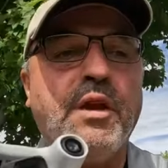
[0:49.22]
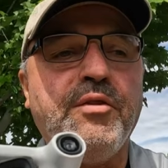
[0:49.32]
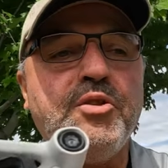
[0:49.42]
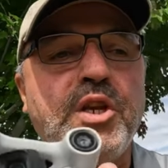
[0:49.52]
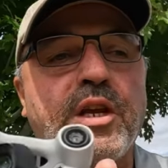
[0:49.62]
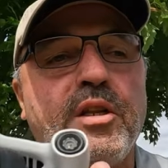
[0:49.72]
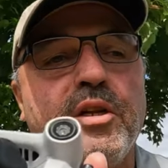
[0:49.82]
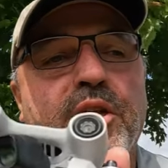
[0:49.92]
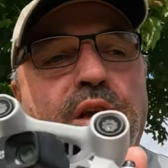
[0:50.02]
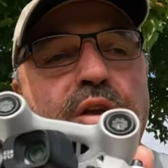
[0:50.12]
If you take a
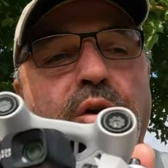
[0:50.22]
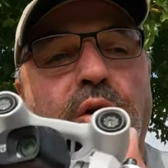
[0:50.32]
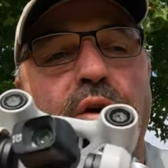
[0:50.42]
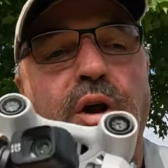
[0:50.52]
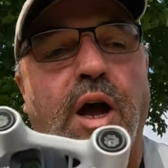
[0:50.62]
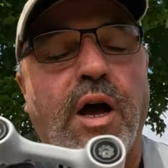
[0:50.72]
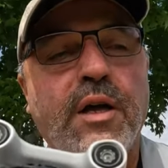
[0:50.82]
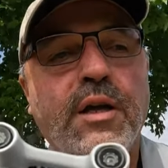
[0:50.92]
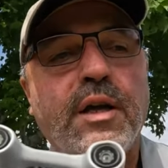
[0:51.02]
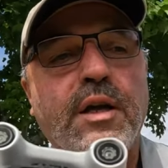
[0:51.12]
look at your
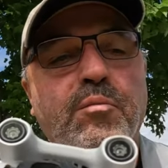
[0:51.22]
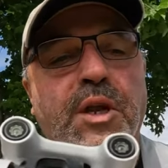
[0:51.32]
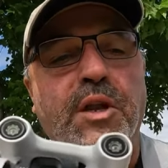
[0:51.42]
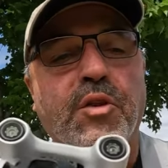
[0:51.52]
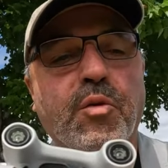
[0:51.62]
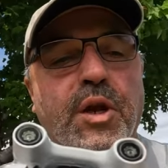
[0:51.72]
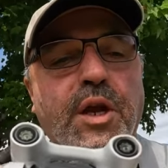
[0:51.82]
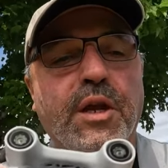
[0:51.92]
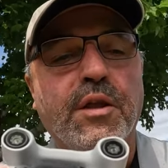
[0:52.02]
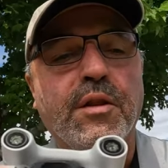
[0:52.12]
Mini
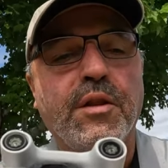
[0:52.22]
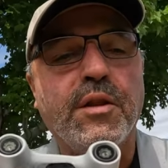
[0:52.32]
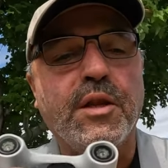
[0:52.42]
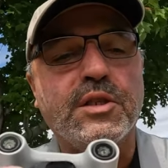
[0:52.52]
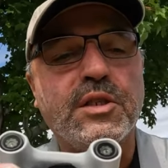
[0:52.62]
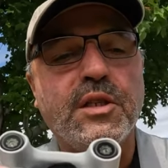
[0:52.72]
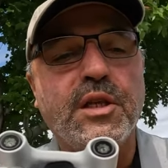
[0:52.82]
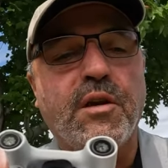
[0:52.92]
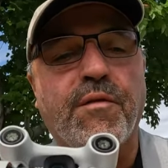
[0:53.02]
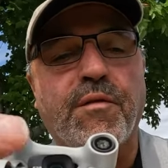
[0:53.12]
3, this
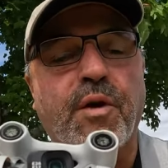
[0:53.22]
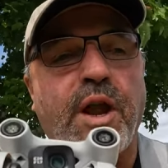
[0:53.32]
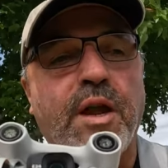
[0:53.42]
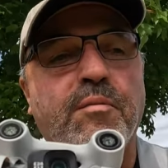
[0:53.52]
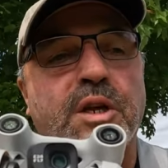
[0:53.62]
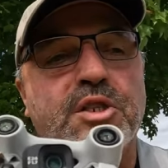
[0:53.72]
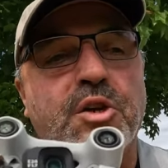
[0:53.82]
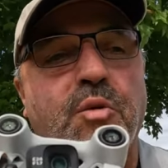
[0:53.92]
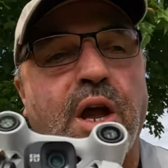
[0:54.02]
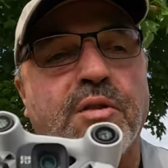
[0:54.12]
little frame that's
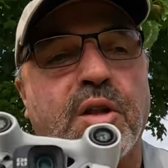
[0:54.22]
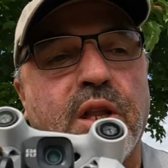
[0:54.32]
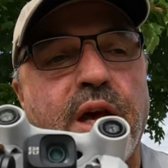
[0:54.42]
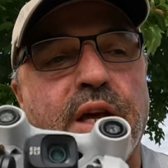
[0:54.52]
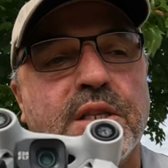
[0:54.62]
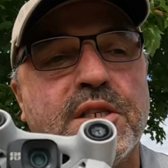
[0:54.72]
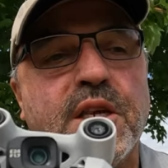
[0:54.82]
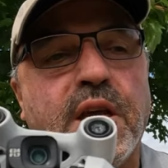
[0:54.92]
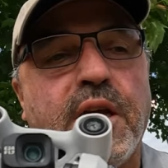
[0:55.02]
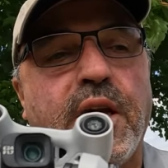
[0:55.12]
around the lens
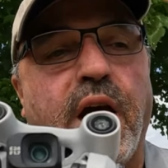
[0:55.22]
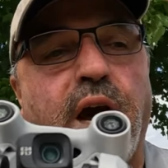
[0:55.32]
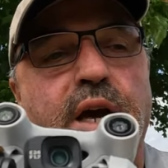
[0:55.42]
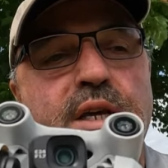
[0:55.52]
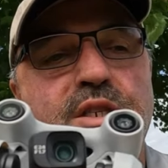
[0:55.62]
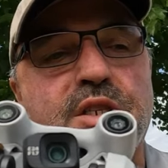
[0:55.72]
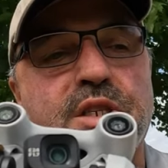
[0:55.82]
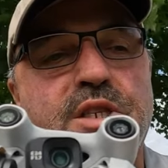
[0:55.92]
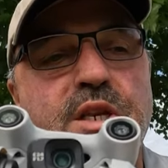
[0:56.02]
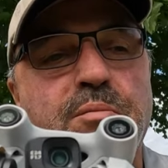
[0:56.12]
is
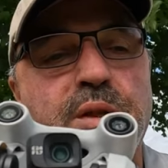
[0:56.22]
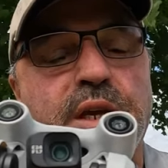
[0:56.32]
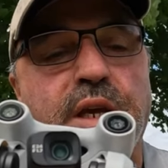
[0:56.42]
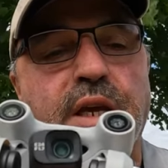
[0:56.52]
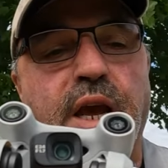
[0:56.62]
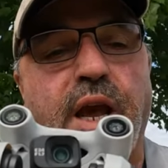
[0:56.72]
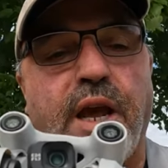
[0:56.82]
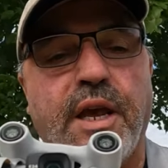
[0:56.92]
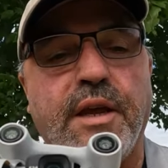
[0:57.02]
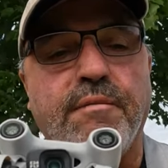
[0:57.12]
just simply
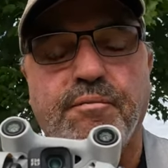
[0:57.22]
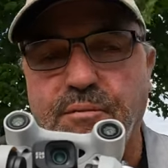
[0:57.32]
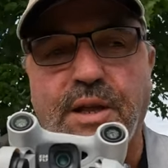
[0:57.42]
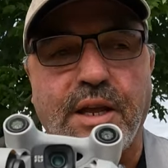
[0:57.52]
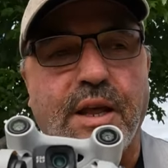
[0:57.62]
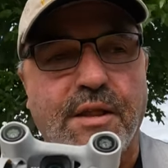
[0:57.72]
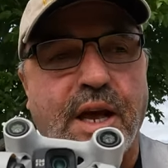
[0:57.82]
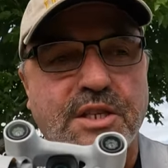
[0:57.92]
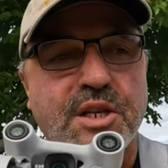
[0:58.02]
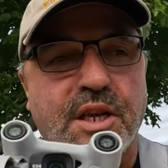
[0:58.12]
a
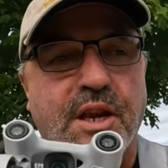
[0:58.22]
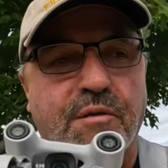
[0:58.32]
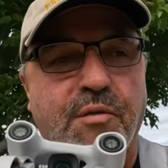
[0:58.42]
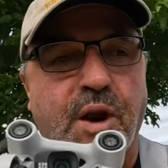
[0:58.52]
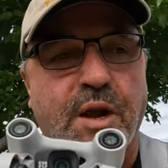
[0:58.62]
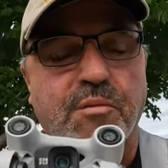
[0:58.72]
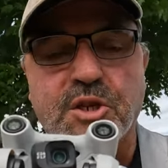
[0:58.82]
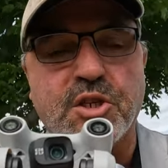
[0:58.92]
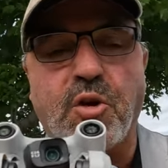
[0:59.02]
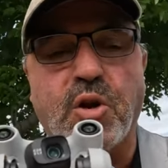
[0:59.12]
frame.
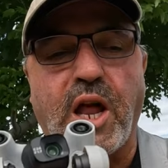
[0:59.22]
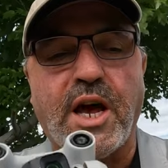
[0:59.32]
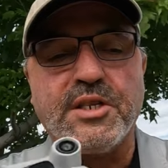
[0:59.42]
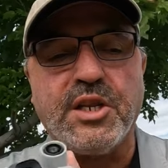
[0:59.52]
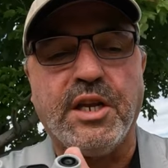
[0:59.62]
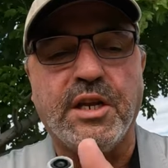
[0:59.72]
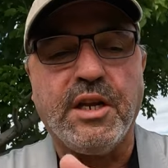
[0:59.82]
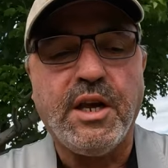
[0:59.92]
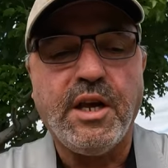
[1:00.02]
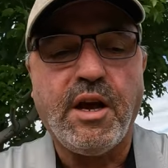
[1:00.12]
There's no glass in it.
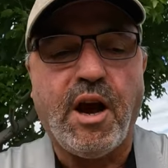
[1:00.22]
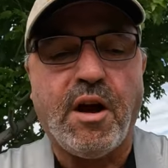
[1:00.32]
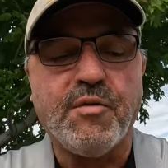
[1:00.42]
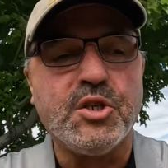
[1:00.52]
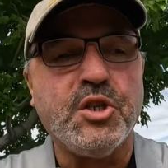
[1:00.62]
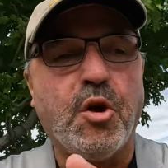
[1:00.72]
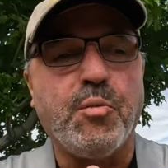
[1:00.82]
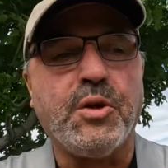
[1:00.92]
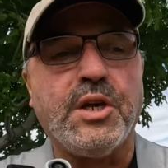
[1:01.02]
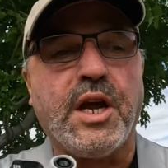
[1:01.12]
Offers no
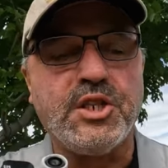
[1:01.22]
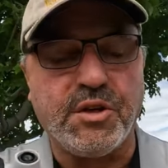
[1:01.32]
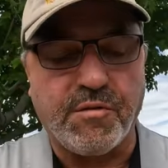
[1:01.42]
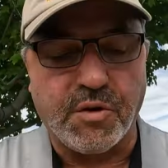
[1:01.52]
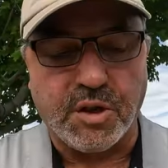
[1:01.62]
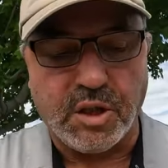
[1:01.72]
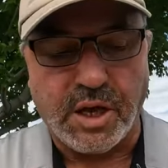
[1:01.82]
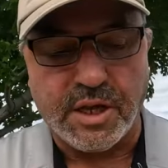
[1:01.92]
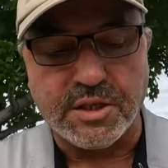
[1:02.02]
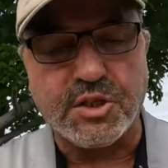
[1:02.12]
protection for the
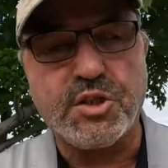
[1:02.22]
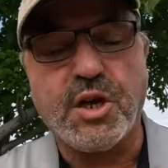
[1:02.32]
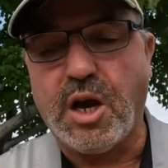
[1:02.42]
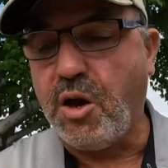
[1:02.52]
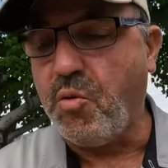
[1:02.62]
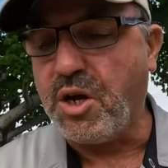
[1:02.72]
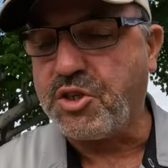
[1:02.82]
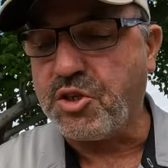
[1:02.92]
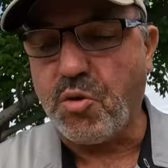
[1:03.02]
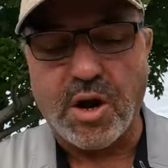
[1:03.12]
lens
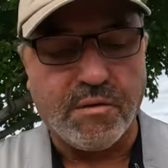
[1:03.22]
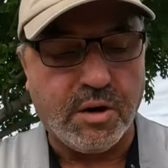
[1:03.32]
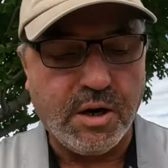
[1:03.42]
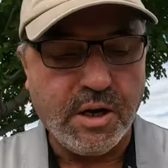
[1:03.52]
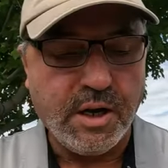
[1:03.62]
whatsoever.